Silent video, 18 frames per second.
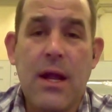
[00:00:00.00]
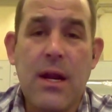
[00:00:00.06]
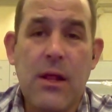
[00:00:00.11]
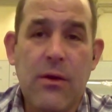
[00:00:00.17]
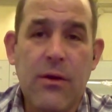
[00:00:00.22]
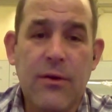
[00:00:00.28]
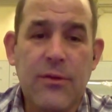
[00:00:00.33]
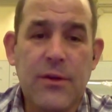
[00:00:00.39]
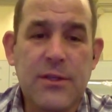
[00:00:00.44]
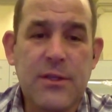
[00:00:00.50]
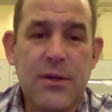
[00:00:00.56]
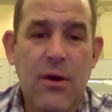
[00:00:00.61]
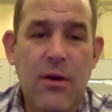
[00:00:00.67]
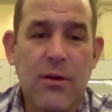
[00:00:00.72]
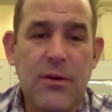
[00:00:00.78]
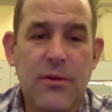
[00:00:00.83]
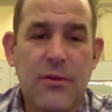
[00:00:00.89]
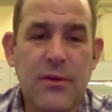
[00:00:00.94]
And I look at this
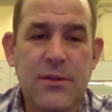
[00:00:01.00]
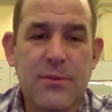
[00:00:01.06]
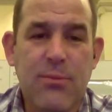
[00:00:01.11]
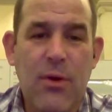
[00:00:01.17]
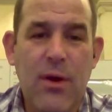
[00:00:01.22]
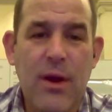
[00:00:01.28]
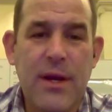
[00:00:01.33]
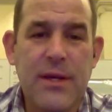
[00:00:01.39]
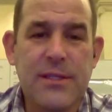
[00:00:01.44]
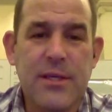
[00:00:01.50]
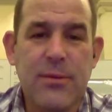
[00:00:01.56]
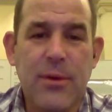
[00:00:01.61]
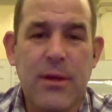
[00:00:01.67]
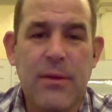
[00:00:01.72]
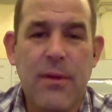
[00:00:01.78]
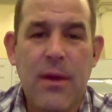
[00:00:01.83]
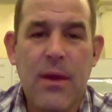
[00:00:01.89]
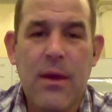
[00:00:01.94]
card at this price. I
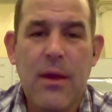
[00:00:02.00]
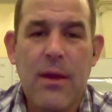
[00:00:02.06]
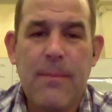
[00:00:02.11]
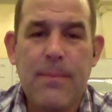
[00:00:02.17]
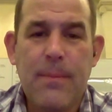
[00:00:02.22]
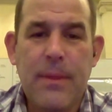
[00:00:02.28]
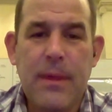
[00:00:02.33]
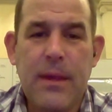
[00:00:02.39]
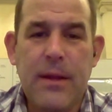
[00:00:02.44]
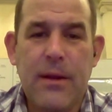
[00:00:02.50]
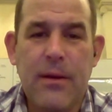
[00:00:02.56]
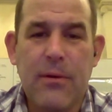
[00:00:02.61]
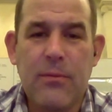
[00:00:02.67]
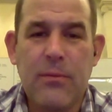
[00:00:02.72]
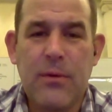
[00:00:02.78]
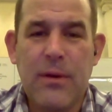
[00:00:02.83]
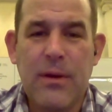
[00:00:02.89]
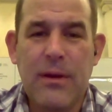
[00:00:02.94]
mean, you
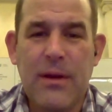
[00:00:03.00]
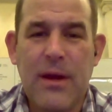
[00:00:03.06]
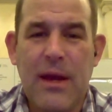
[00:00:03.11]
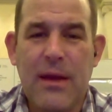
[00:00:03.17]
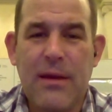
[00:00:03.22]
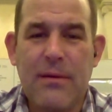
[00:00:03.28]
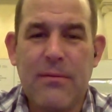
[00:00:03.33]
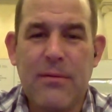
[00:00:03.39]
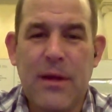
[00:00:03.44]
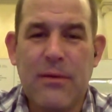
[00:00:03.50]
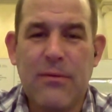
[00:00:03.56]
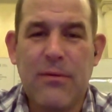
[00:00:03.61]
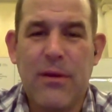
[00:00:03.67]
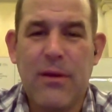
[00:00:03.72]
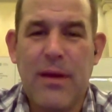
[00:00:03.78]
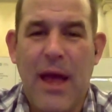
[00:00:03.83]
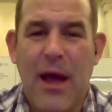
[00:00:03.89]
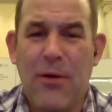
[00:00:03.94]
know, I,
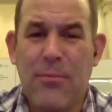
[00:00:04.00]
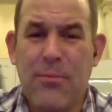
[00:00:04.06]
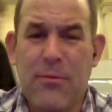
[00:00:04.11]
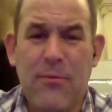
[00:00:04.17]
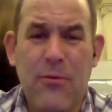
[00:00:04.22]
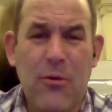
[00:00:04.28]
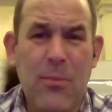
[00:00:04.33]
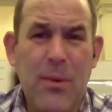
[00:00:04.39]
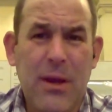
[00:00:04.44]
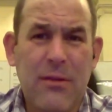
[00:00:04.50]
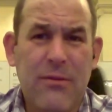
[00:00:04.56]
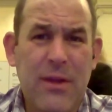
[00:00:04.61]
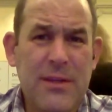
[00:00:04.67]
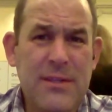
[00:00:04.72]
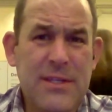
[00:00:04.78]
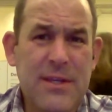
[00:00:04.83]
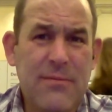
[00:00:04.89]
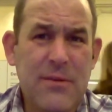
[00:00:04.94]
outperforming a
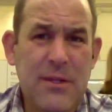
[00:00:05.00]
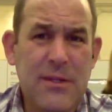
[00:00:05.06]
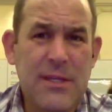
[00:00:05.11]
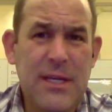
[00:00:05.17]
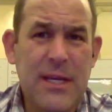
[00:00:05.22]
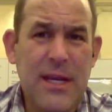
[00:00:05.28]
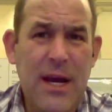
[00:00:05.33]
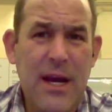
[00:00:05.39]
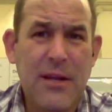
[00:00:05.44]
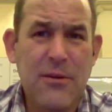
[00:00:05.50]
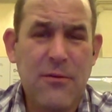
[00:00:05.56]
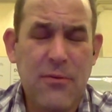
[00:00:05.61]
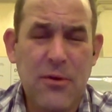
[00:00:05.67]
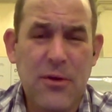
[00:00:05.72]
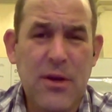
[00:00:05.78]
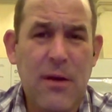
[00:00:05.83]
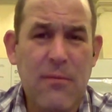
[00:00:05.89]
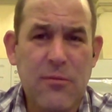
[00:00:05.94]
1070 Ti. Do you
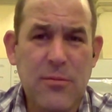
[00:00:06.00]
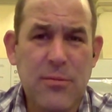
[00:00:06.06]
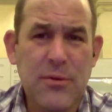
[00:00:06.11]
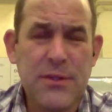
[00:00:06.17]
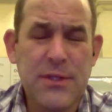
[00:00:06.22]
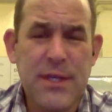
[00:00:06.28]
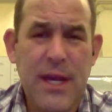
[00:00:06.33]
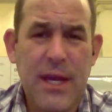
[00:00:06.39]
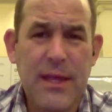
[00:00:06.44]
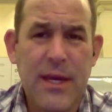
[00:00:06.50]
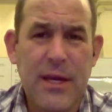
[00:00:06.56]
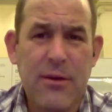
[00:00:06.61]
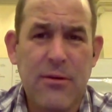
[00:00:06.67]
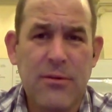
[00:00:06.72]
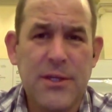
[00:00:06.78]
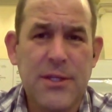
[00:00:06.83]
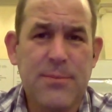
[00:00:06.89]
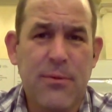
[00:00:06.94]
feel comfortable saying that,
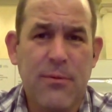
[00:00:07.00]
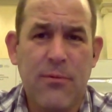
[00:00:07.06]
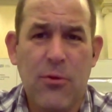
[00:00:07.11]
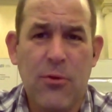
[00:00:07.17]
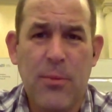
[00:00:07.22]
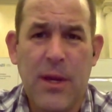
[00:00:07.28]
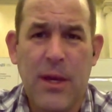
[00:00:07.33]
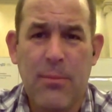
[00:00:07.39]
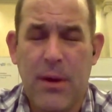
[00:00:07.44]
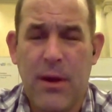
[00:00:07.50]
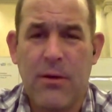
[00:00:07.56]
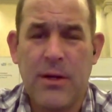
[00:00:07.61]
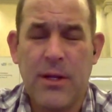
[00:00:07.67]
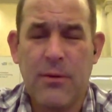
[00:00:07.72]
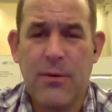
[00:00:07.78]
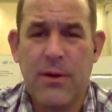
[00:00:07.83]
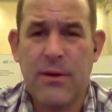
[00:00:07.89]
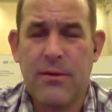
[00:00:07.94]
or at least performing at
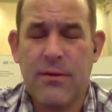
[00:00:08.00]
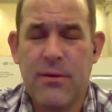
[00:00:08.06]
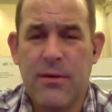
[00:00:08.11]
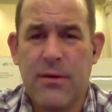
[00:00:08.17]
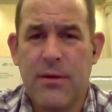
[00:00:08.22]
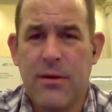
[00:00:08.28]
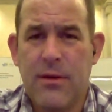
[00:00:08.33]
parity with?